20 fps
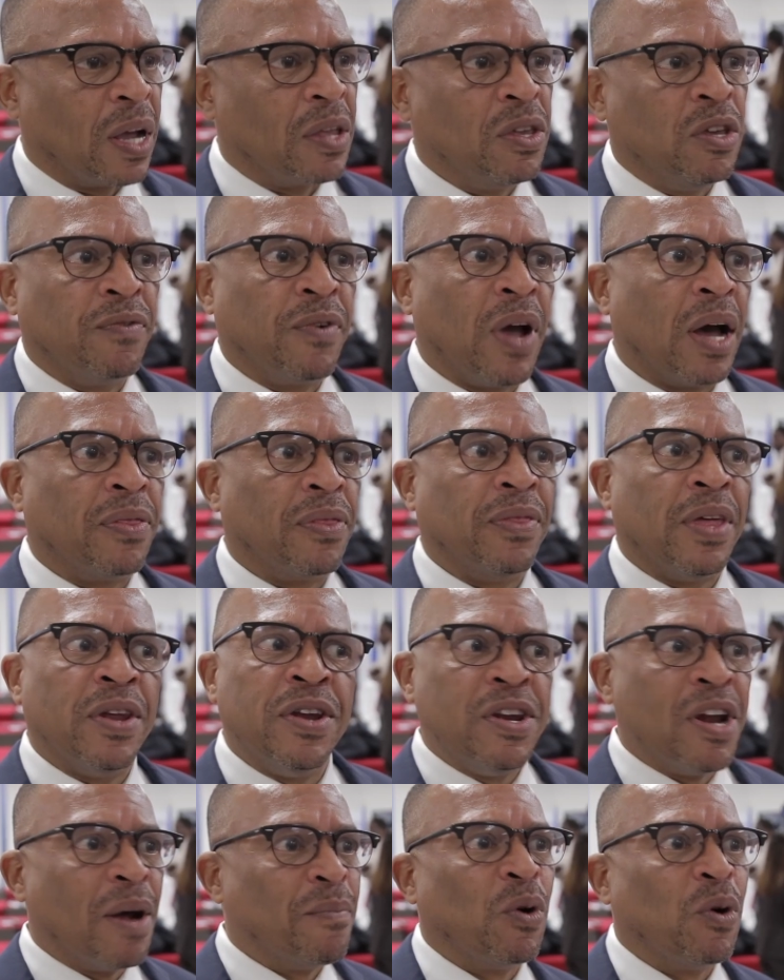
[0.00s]
You've got the
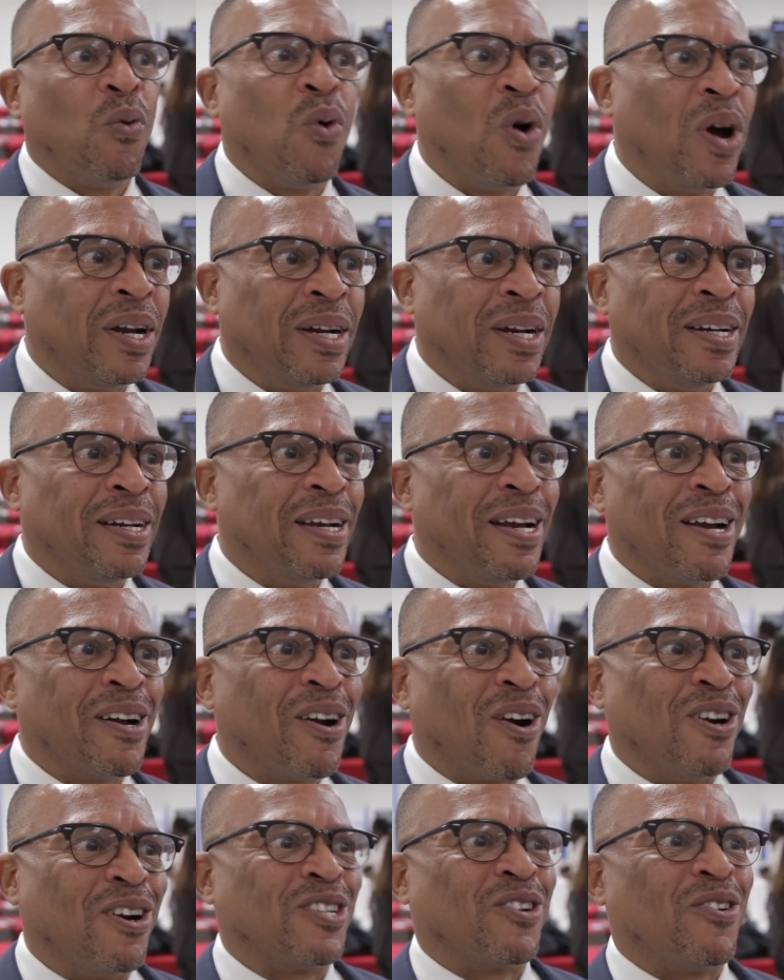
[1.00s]
number one
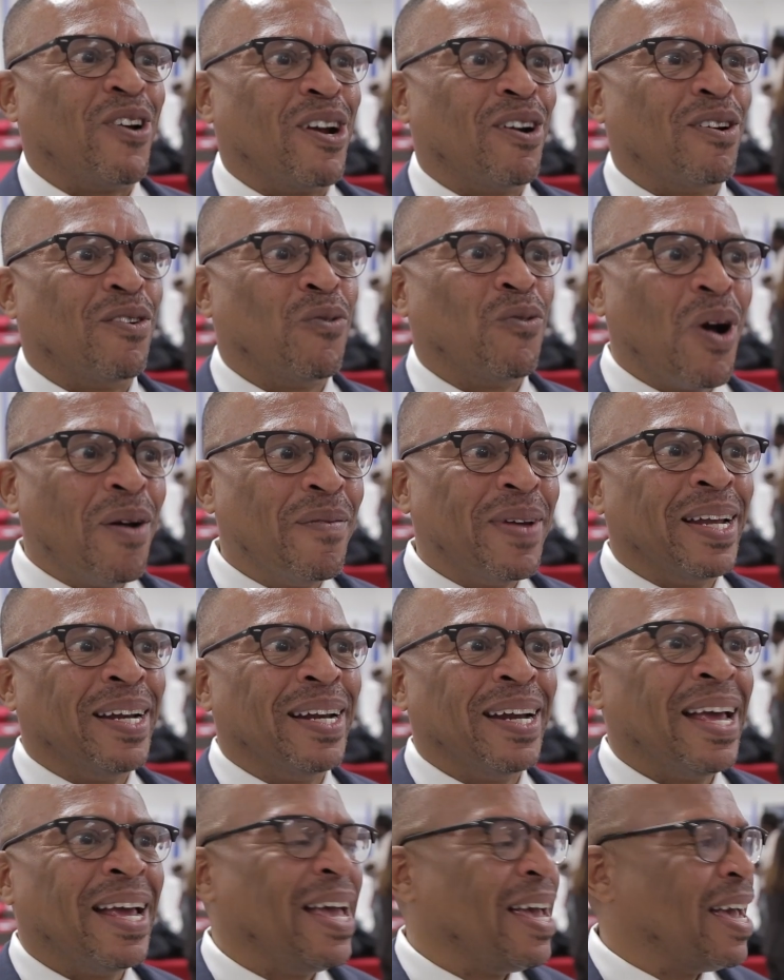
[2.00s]
incarcerator of
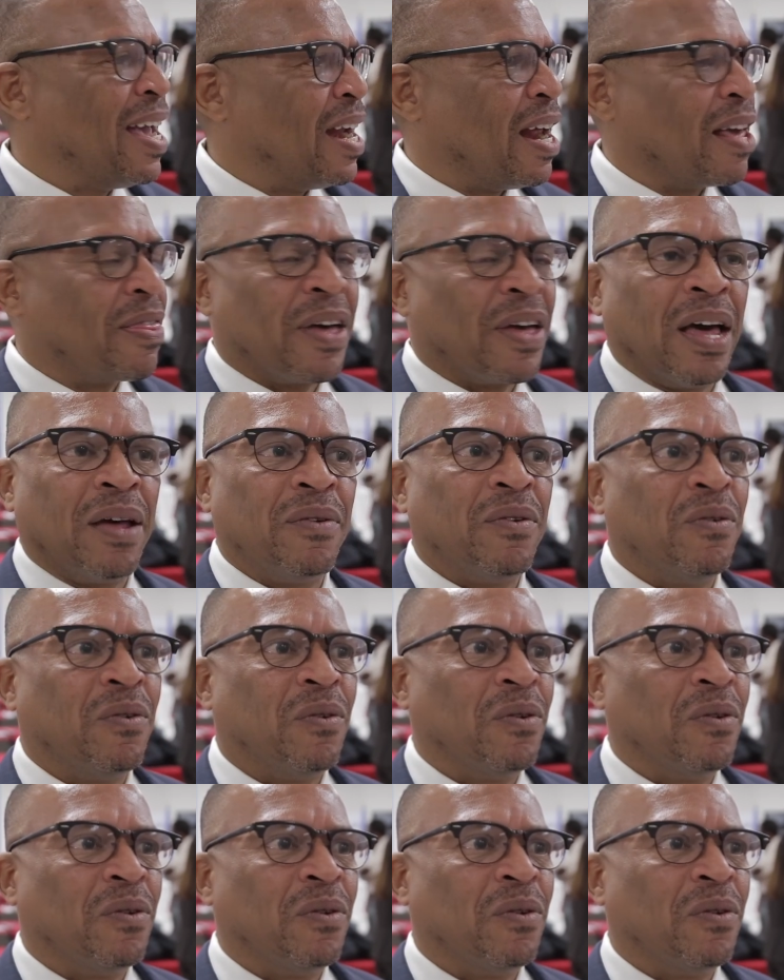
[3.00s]
women, and I thought,